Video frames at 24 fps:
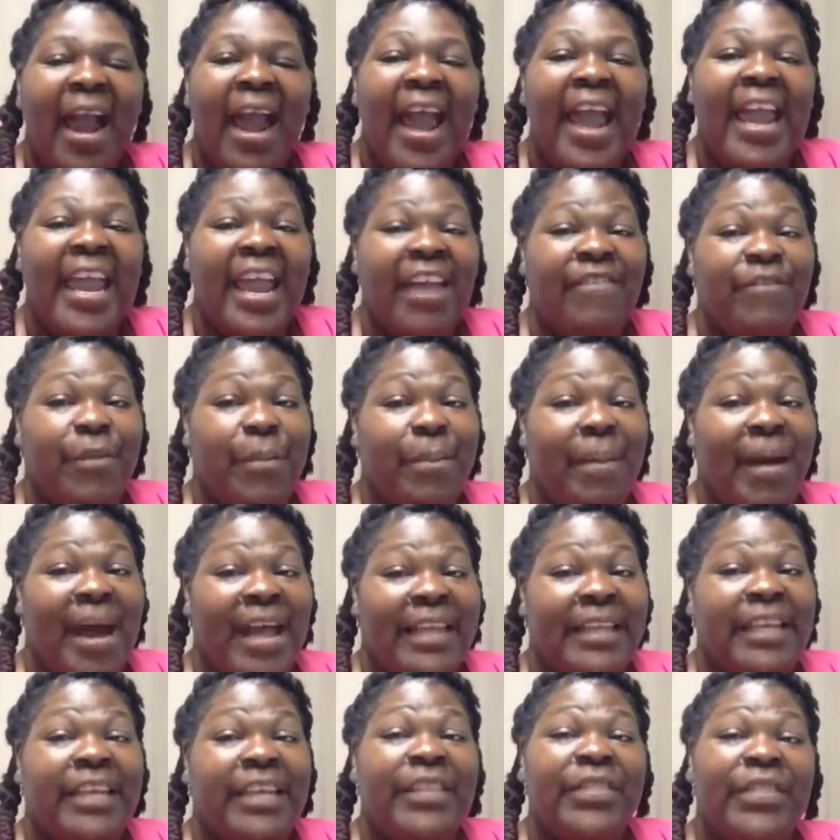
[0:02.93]
Hey
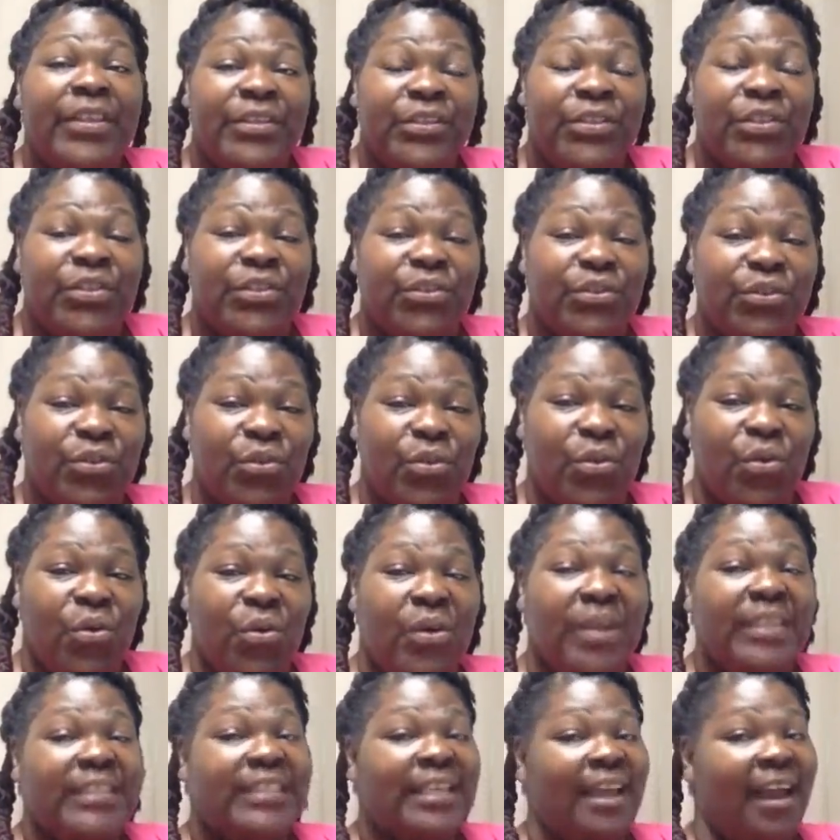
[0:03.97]
everybody, this is
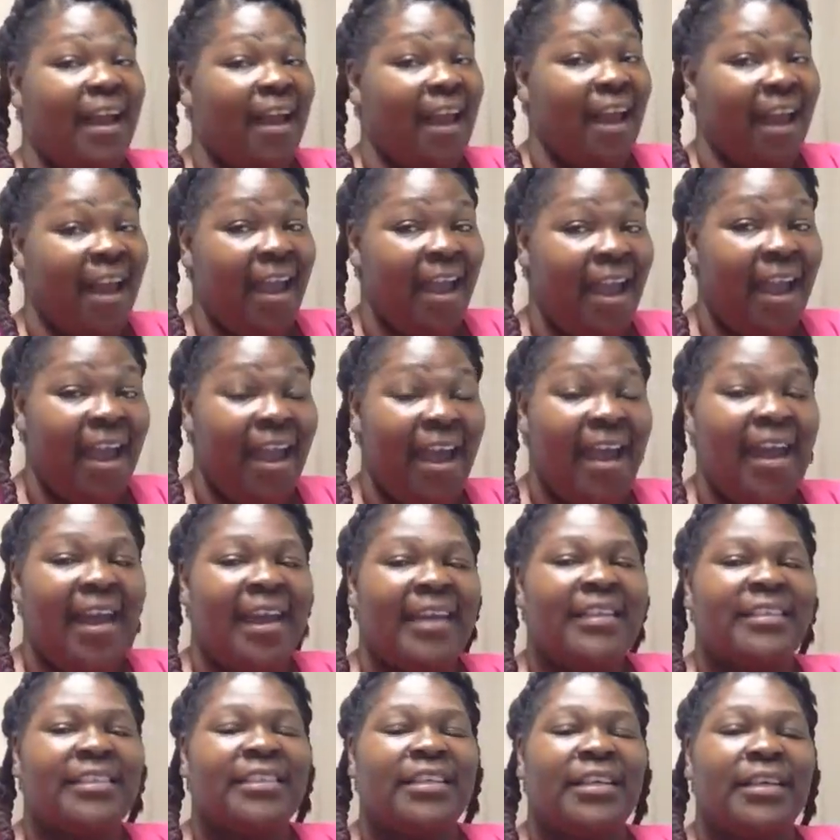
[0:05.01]
Dolores
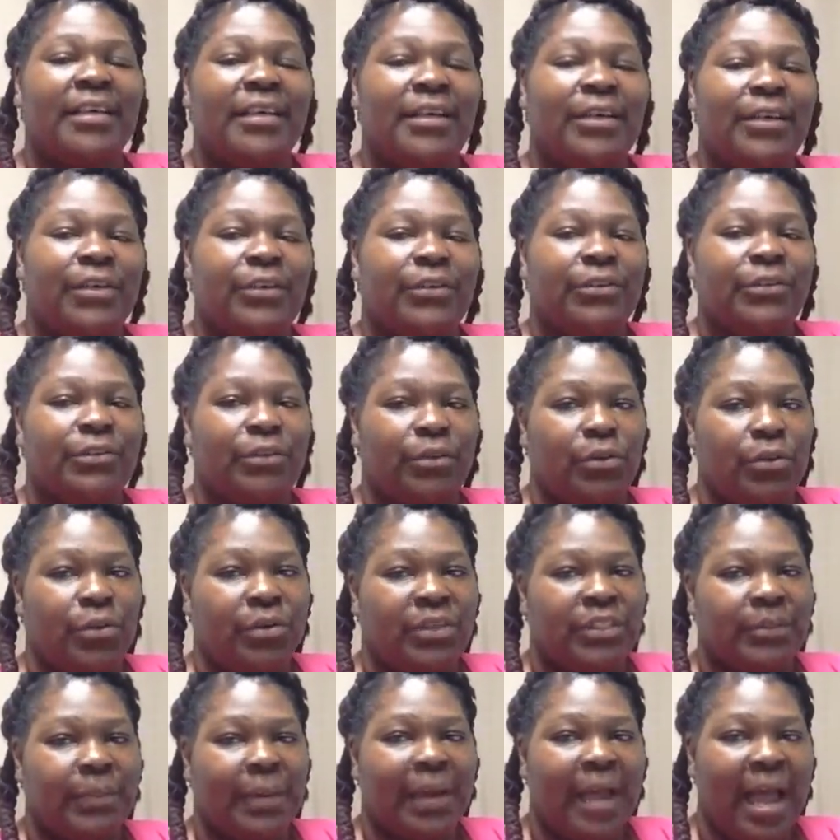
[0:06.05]
at
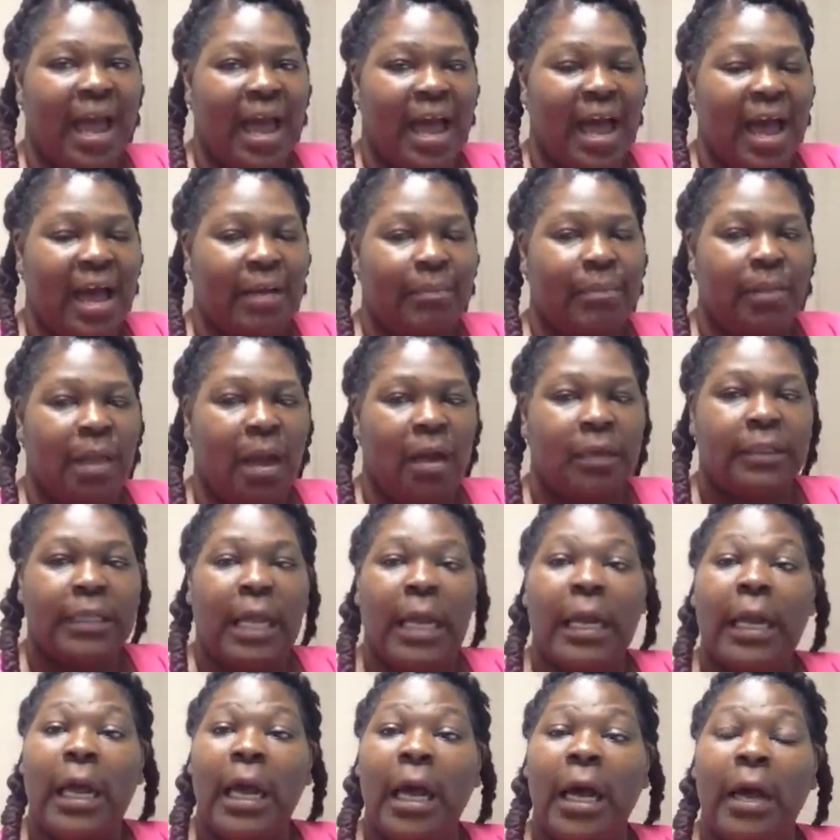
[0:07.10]

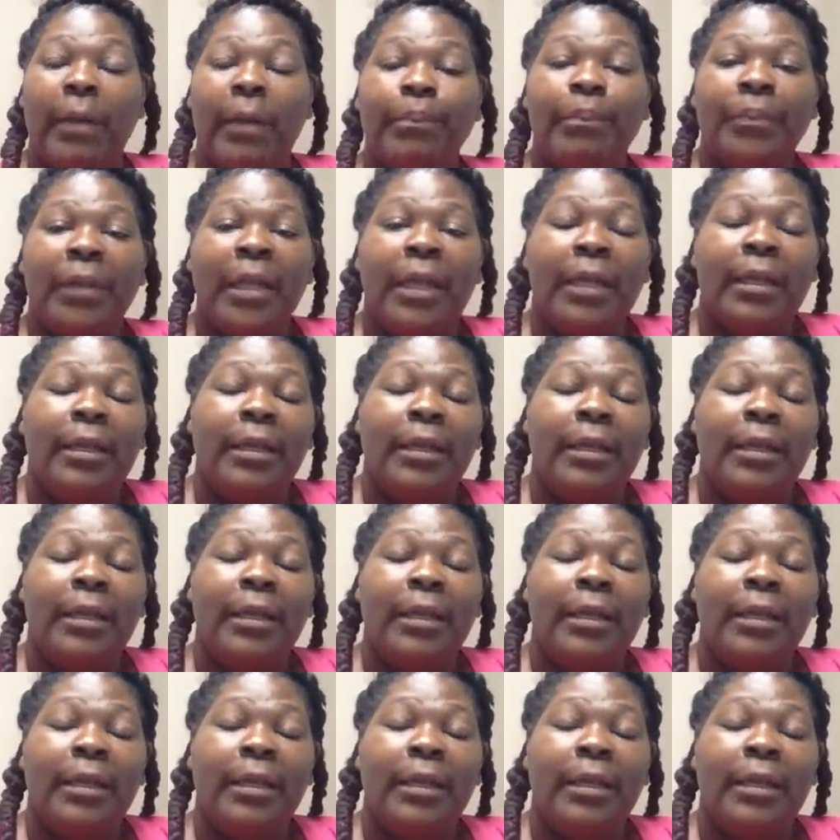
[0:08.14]
DoloresMcGotHighBlog.com.